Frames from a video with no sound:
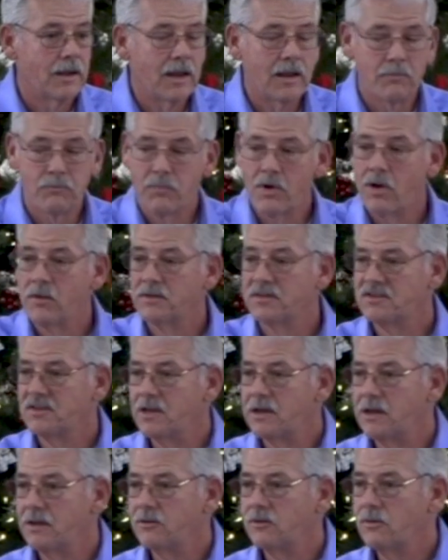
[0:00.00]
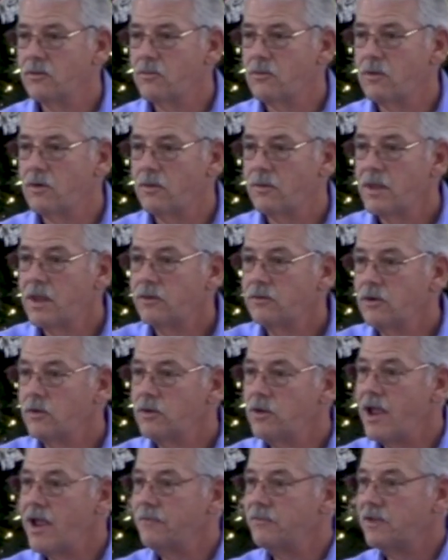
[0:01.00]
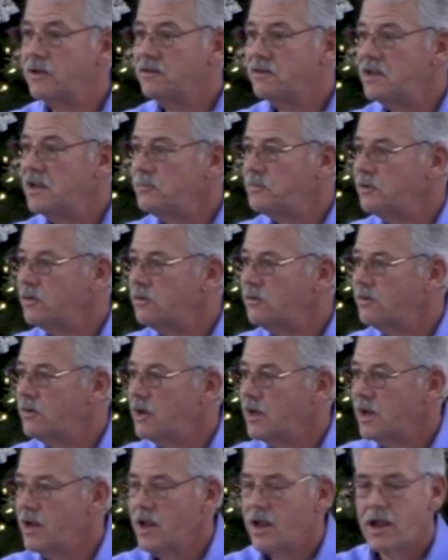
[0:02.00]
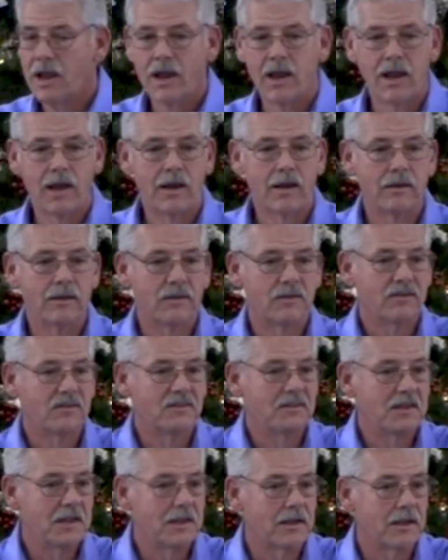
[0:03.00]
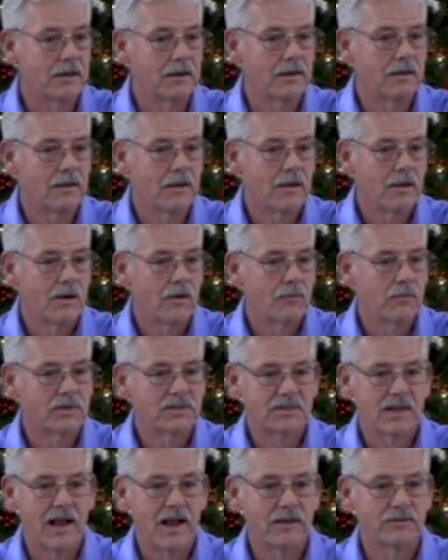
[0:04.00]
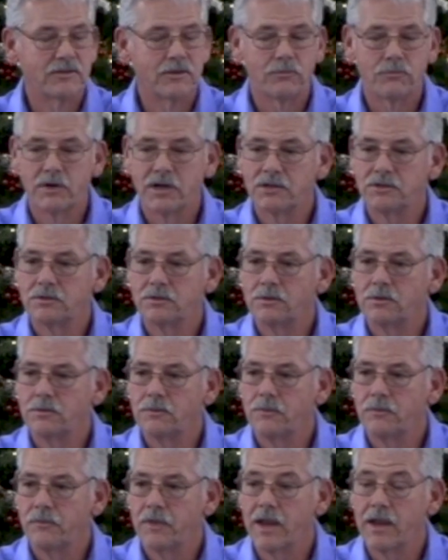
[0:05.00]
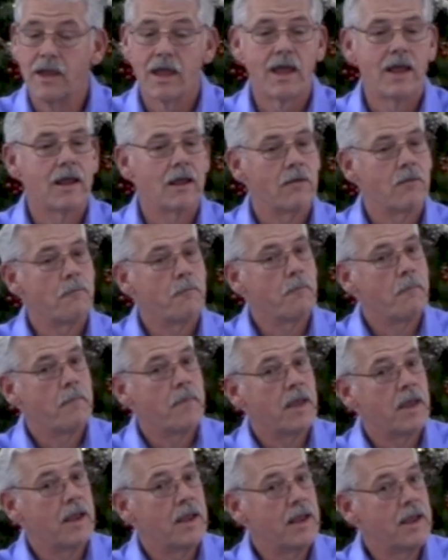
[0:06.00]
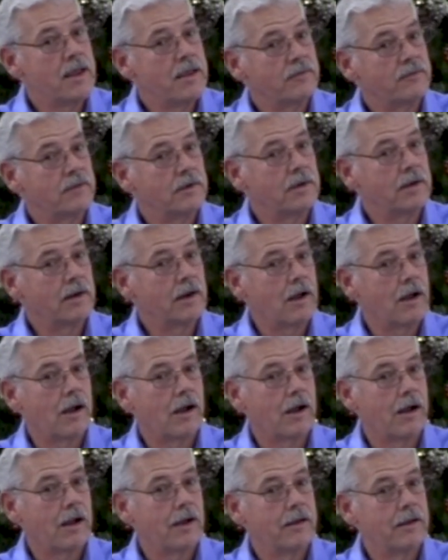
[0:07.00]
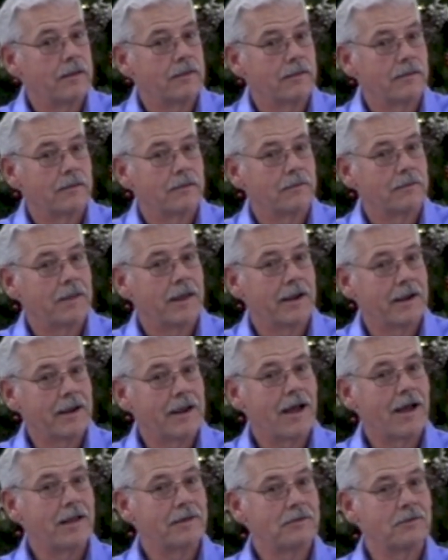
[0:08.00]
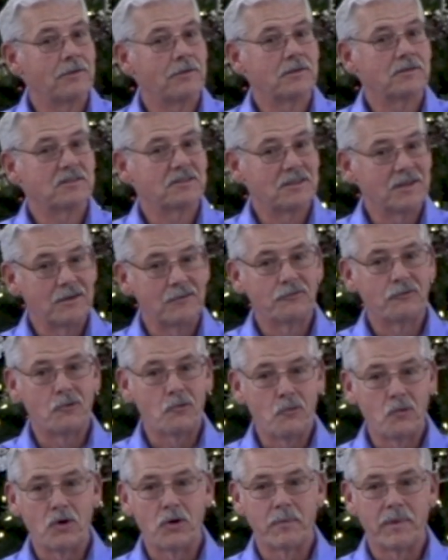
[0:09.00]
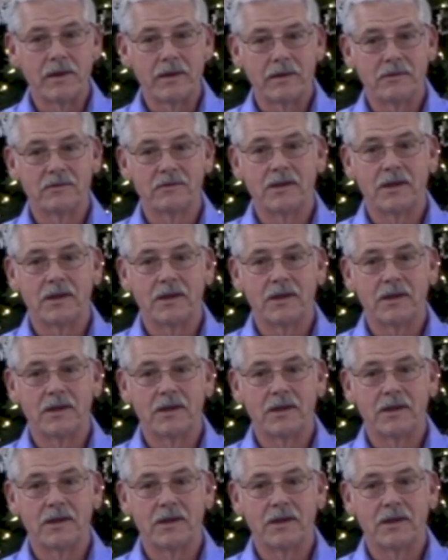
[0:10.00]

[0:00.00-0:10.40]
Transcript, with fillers: and brought sin into the world. So you have the tempter and the sin was God's original thing. Isn't it odd that God took sinful woman and